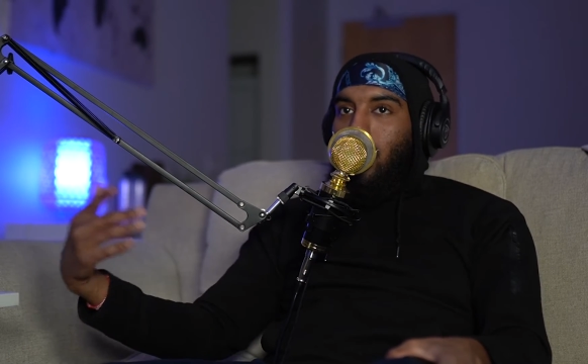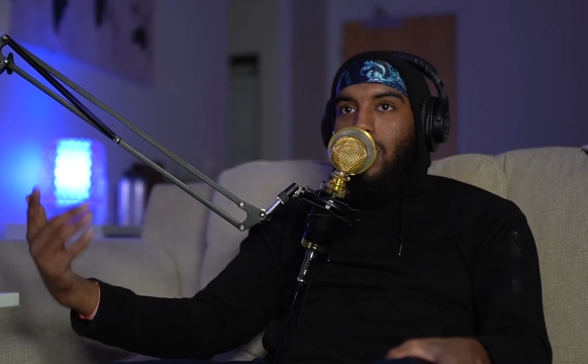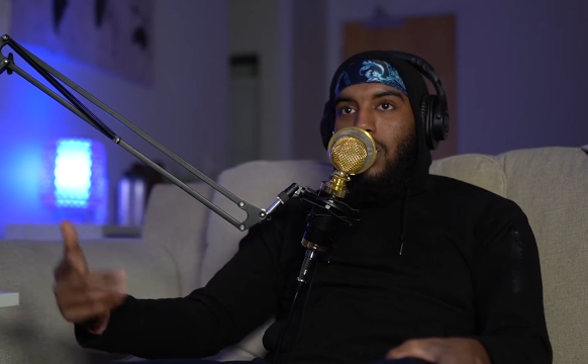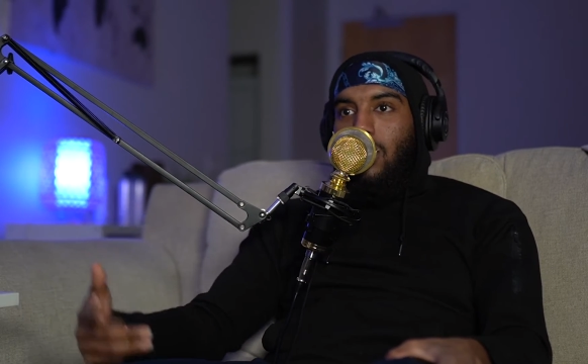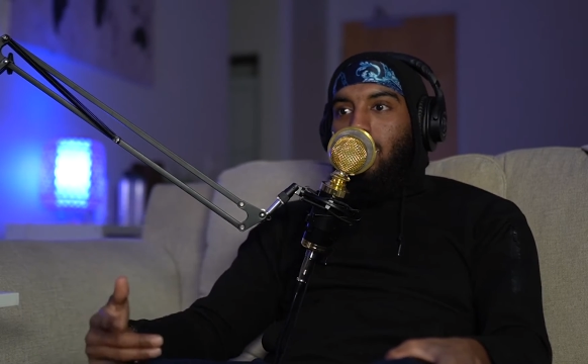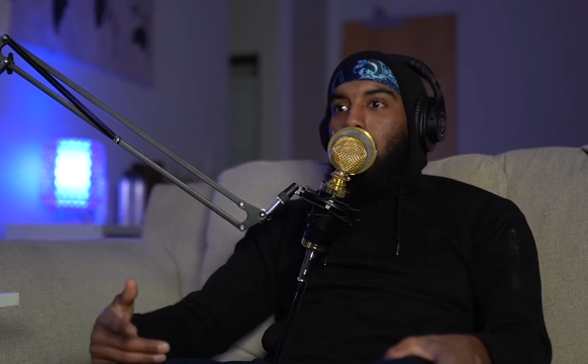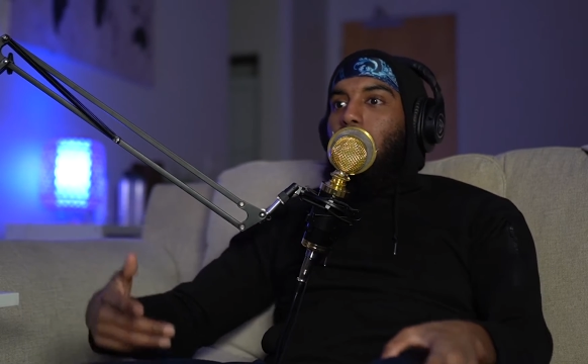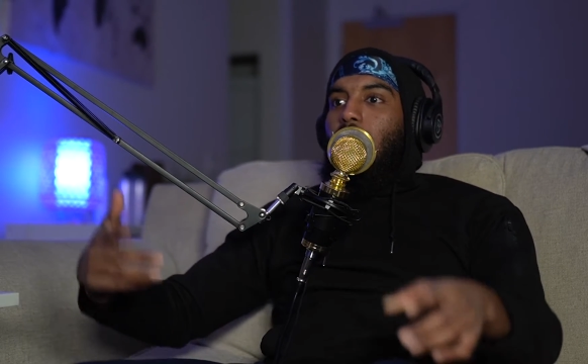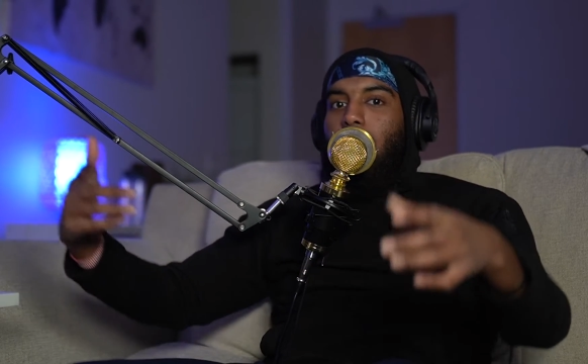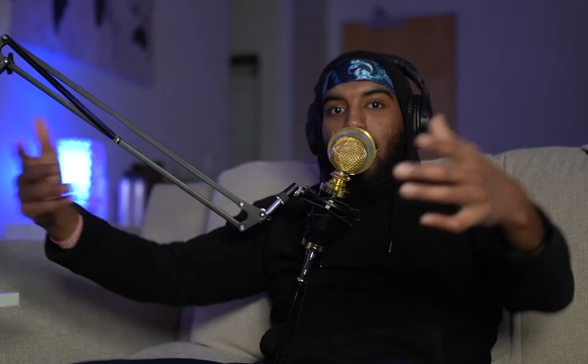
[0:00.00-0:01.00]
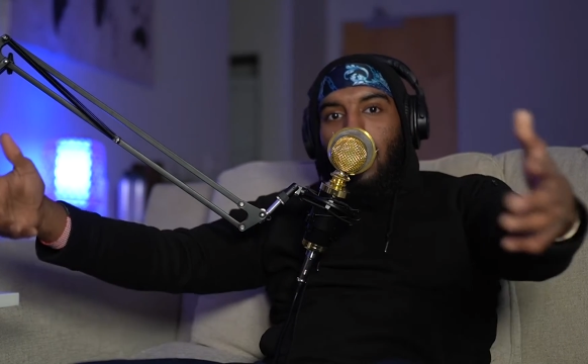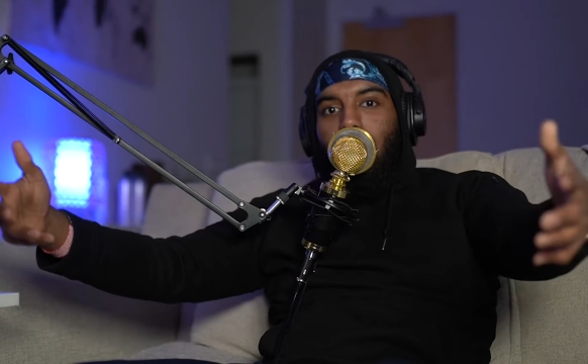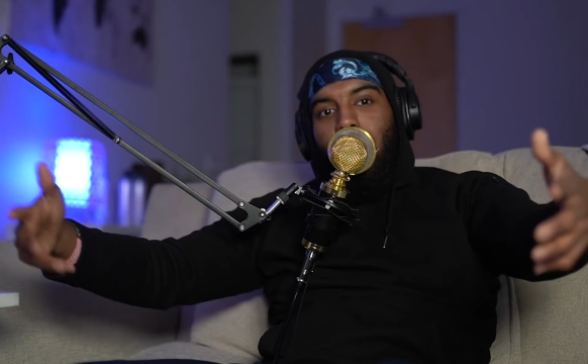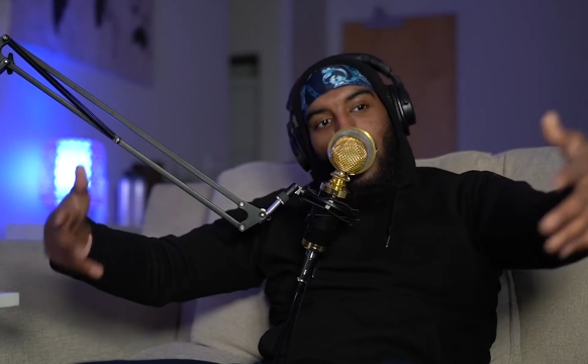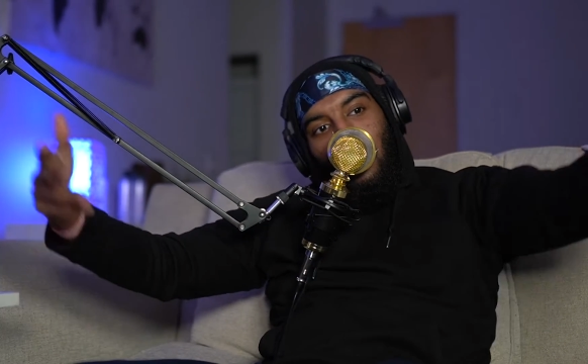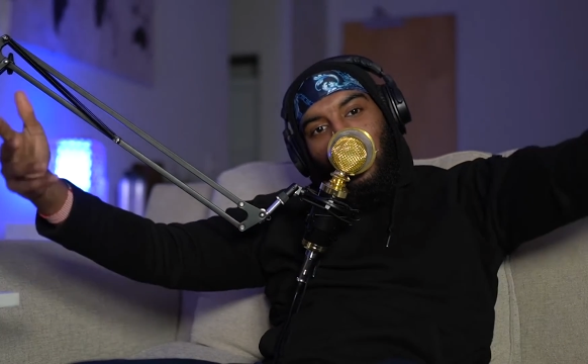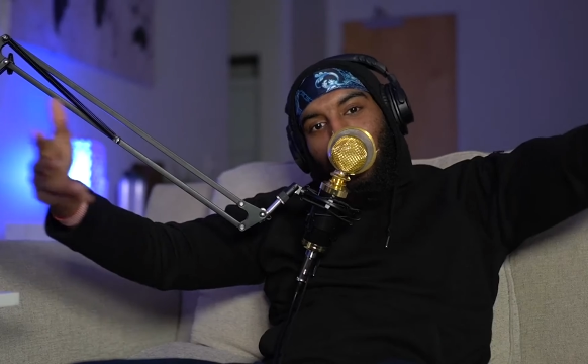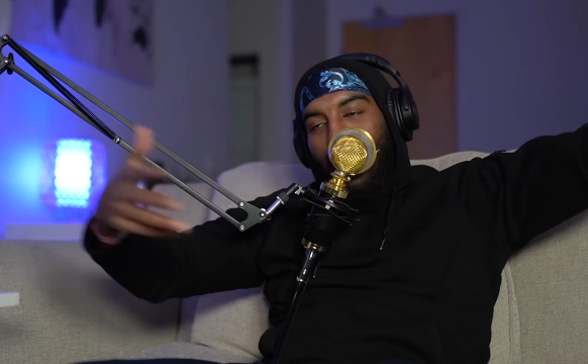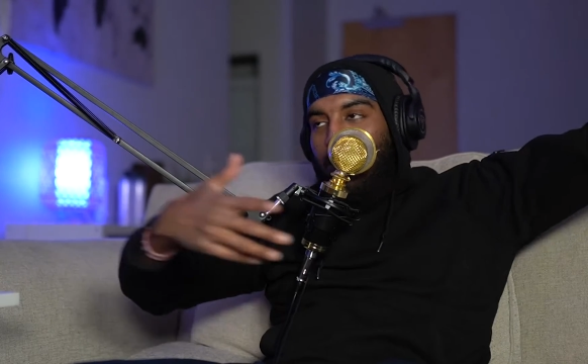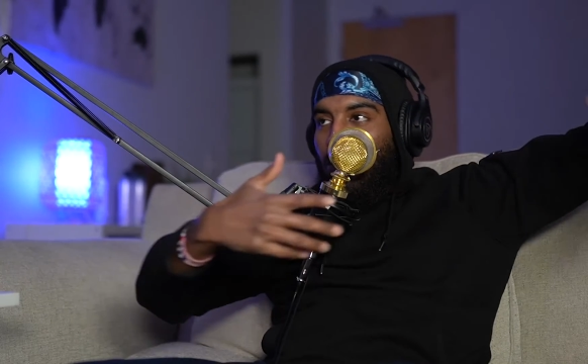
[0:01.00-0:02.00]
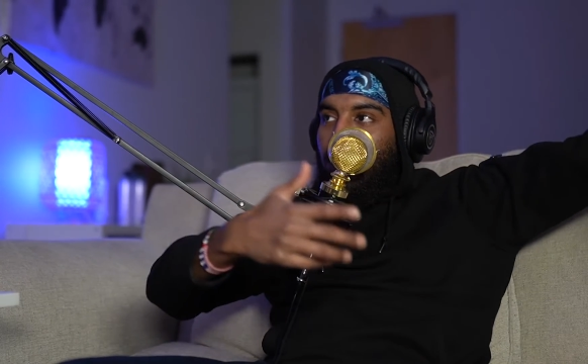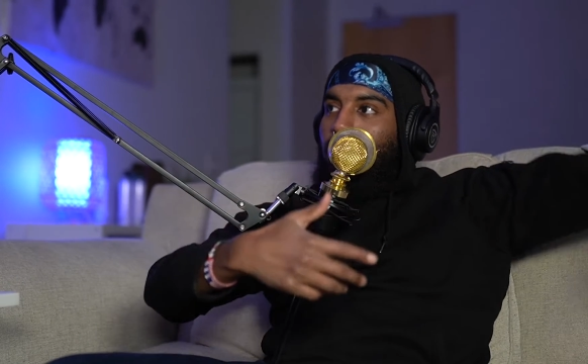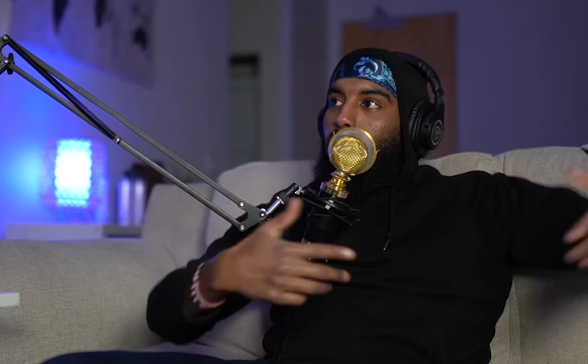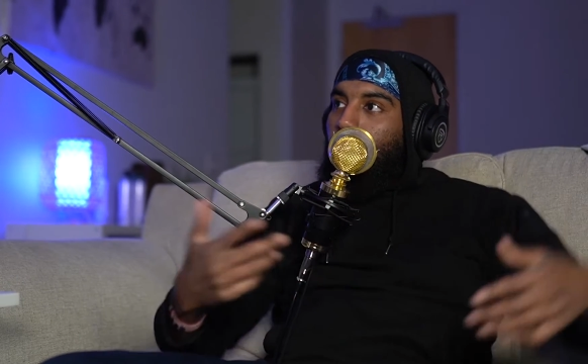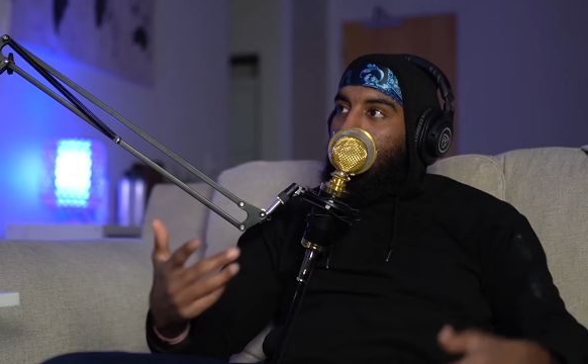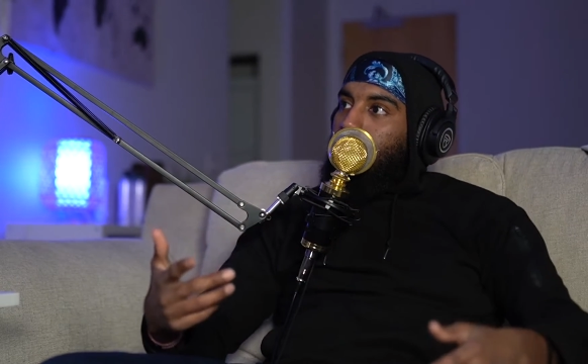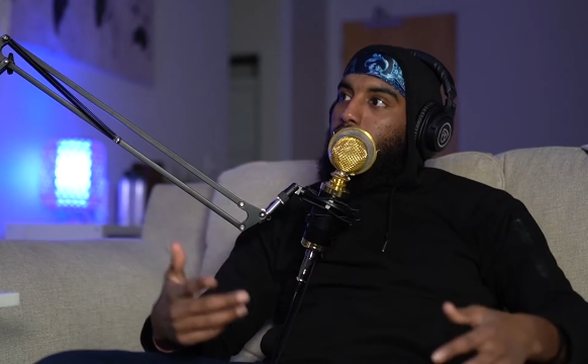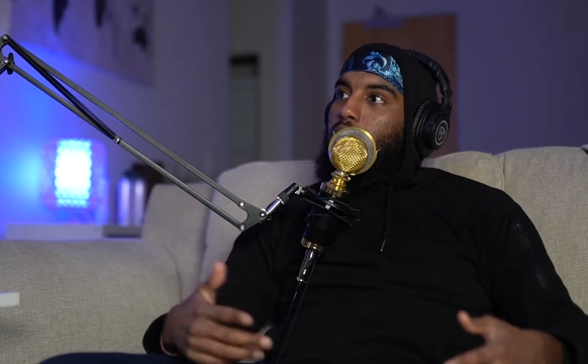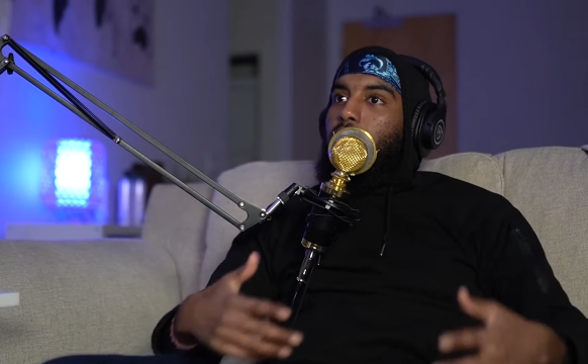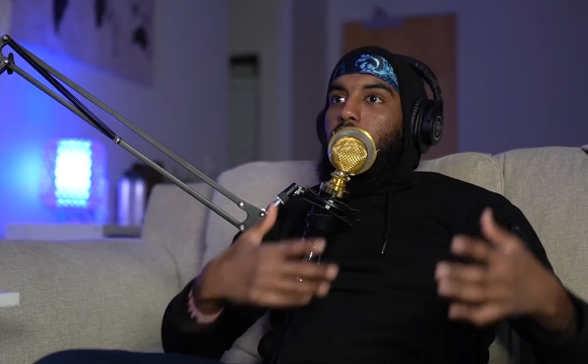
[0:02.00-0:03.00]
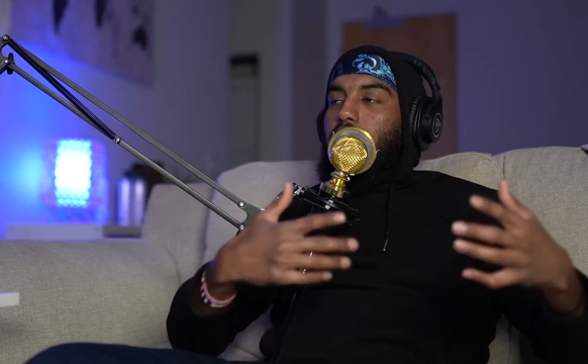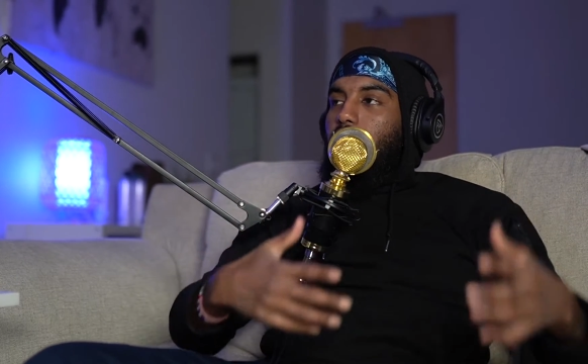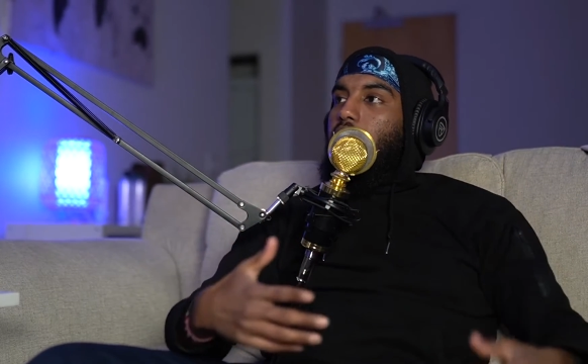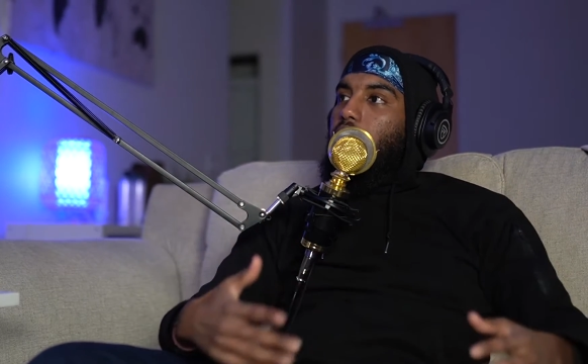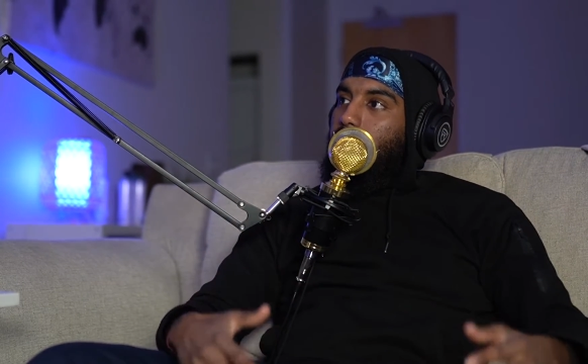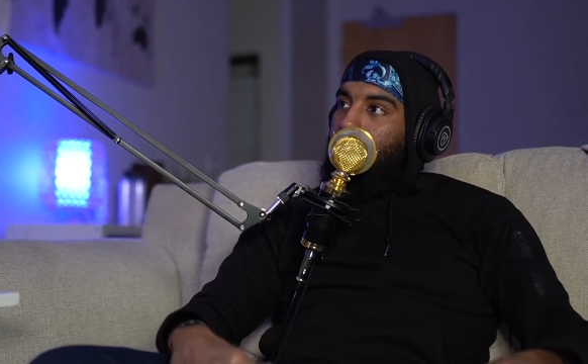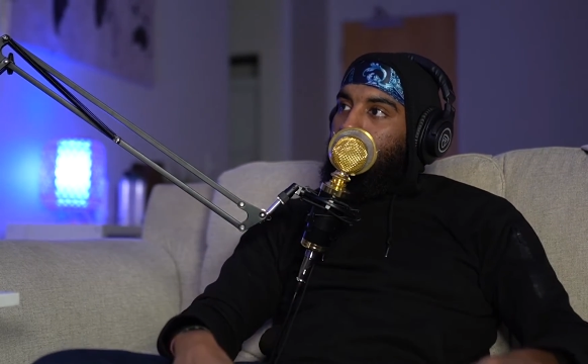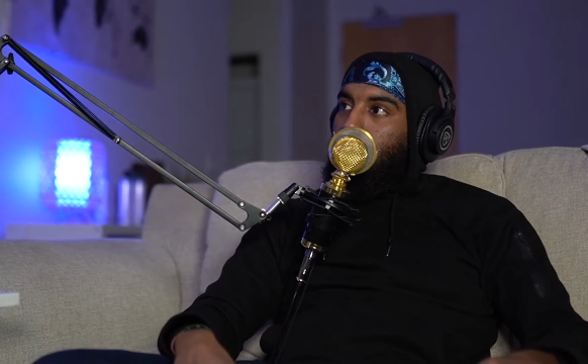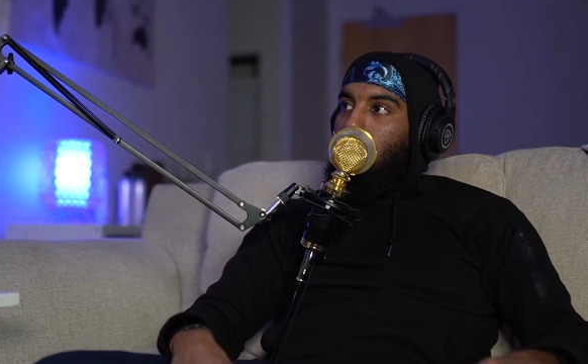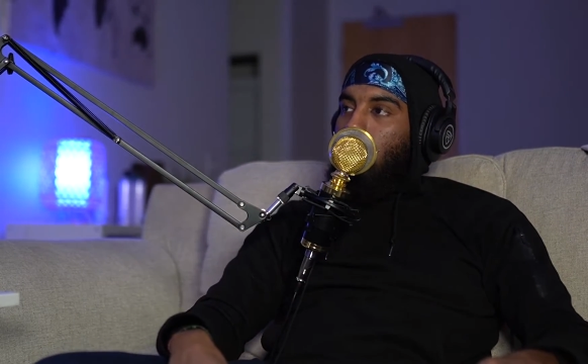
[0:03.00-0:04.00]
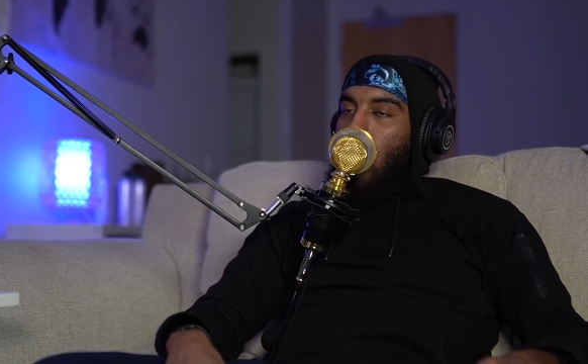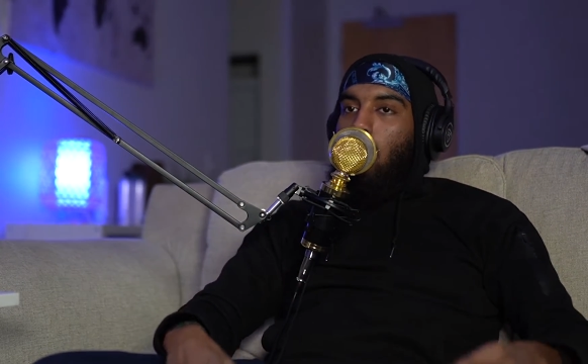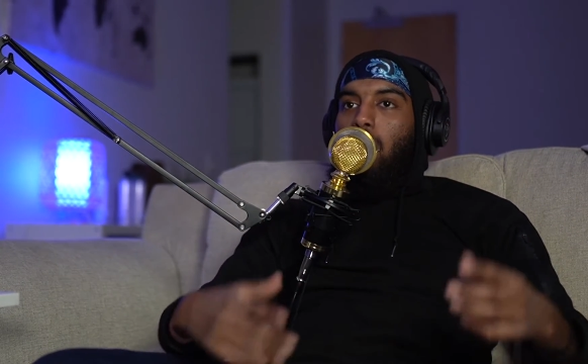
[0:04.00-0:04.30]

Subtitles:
older kids would be like, yeah, what's up, bro? And they welcome him and they take care of him.